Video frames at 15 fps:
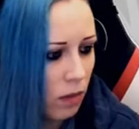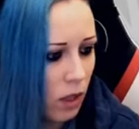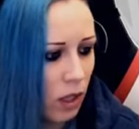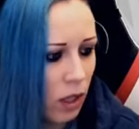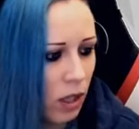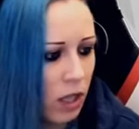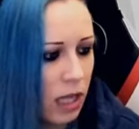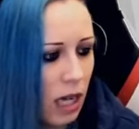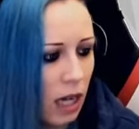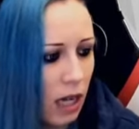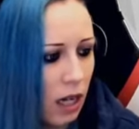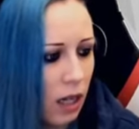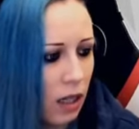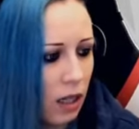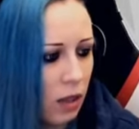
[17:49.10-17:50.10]
Uh,
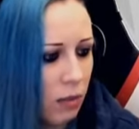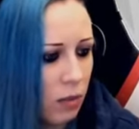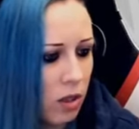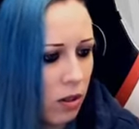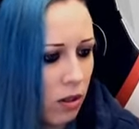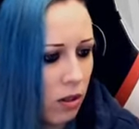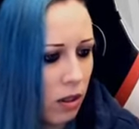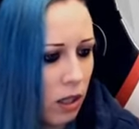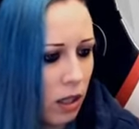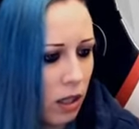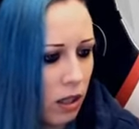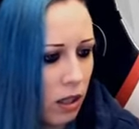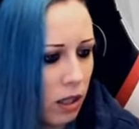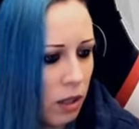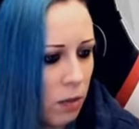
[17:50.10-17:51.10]
yeah, I'm sorry,
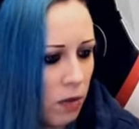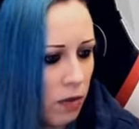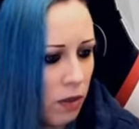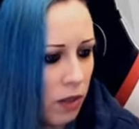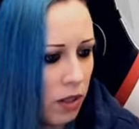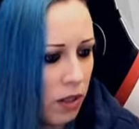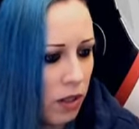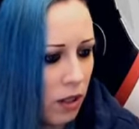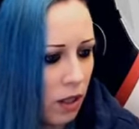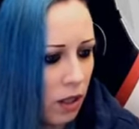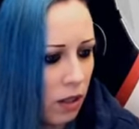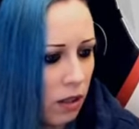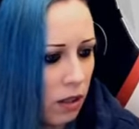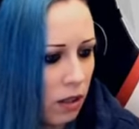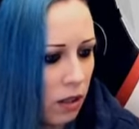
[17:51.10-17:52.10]
yeah, let me fix that.
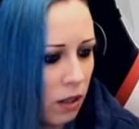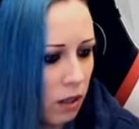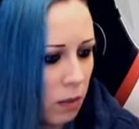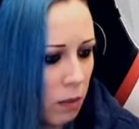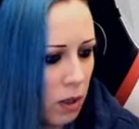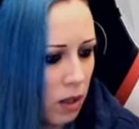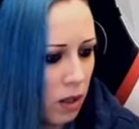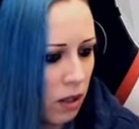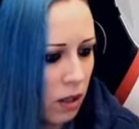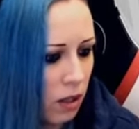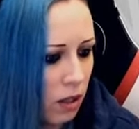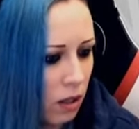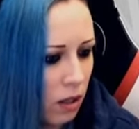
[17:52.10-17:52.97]
Let me...